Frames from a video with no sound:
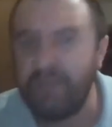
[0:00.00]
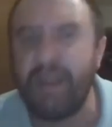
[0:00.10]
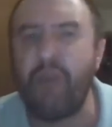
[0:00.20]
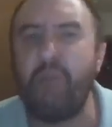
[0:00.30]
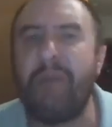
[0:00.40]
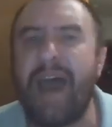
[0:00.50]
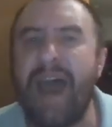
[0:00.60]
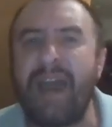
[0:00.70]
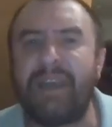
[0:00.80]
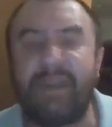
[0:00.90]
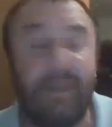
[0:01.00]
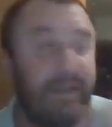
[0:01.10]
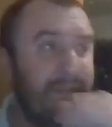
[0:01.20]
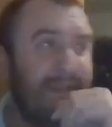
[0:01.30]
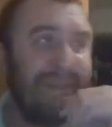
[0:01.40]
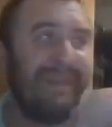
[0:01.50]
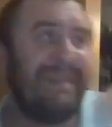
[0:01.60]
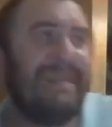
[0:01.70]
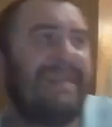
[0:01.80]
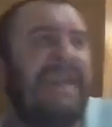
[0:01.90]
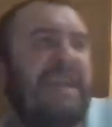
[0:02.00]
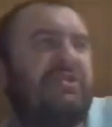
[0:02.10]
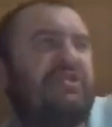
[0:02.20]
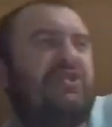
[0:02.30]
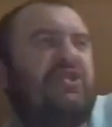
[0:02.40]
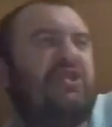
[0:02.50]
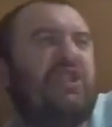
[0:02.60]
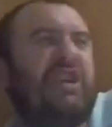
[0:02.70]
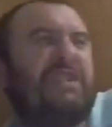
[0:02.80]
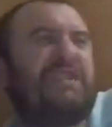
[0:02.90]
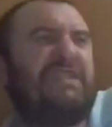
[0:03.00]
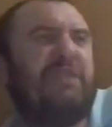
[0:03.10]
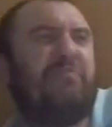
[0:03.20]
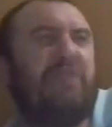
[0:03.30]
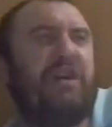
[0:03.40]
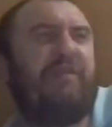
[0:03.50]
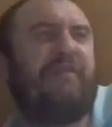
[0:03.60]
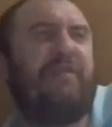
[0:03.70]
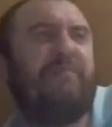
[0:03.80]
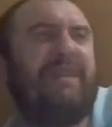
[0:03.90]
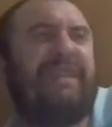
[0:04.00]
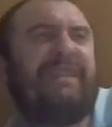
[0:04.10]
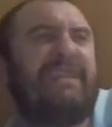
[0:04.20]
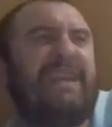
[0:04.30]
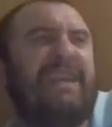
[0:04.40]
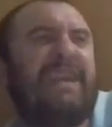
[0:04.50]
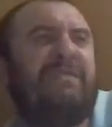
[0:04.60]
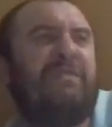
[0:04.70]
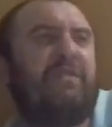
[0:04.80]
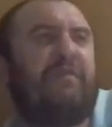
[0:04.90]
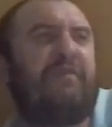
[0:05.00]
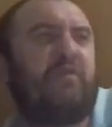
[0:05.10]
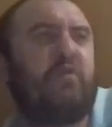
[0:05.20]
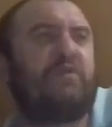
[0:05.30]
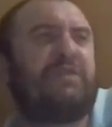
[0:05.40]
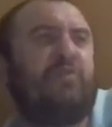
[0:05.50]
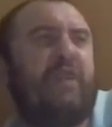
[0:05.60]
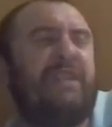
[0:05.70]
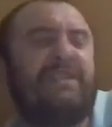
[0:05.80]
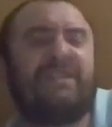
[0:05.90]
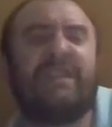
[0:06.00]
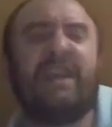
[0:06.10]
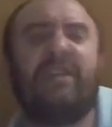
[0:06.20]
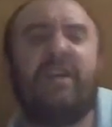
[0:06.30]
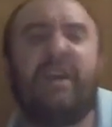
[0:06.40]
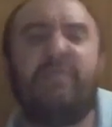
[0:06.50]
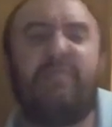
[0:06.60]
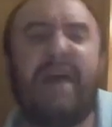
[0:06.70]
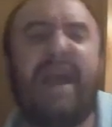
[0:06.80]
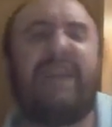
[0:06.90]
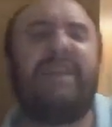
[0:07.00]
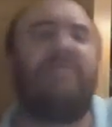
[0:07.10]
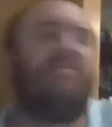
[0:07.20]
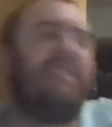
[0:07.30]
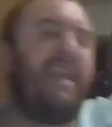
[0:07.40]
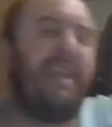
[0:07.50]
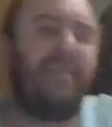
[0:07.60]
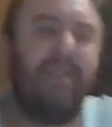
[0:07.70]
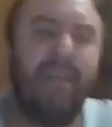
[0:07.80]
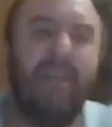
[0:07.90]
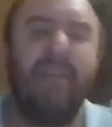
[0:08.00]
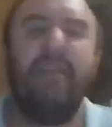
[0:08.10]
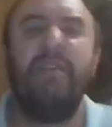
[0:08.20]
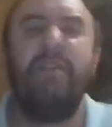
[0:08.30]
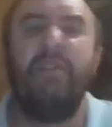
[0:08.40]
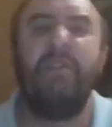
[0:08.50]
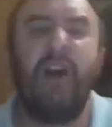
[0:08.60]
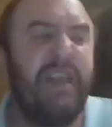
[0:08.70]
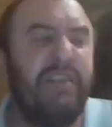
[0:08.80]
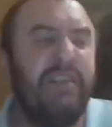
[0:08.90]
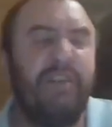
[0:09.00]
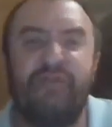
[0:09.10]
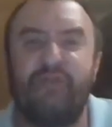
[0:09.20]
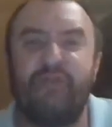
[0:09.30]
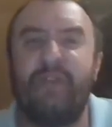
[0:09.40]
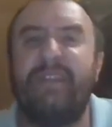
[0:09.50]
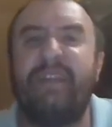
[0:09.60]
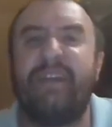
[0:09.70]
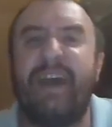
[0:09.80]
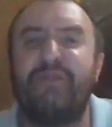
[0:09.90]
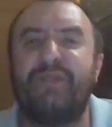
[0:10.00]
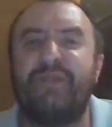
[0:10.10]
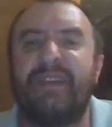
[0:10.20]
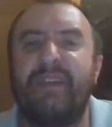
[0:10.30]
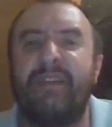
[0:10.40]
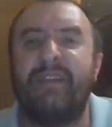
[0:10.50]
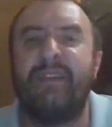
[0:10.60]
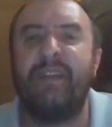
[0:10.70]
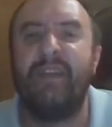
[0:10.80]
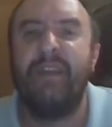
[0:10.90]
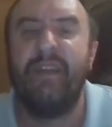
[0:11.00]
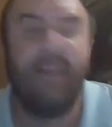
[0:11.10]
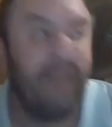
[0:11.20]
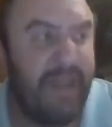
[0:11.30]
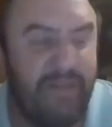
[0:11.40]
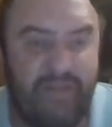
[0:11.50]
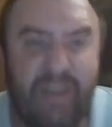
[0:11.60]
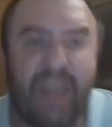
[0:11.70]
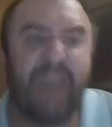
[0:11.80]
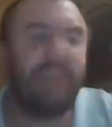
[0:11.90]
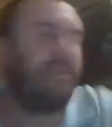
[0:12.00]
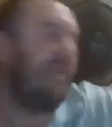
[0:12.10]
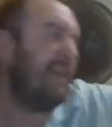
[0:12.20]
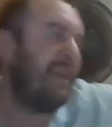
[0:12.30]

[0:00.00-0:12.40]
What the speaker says: They're back. He gets just above 1 million the first Wednesday night back, and then 900,000, and then